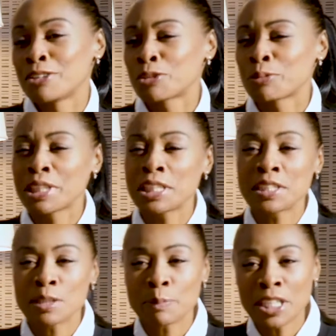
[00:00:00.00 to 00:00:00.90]
to really
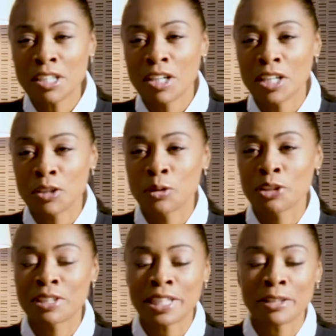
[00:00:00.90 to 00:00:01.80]
speak on,
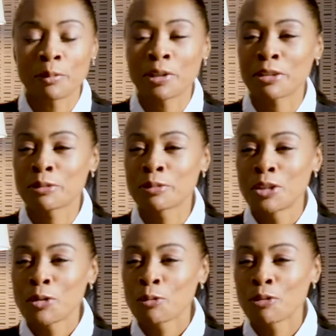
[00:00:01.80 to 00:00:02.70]
or they don't want to
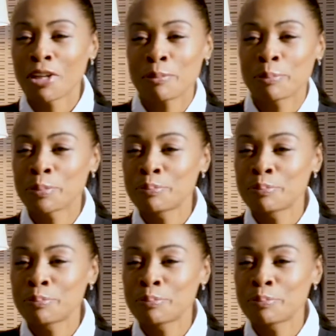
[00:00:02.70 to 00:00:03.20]
rub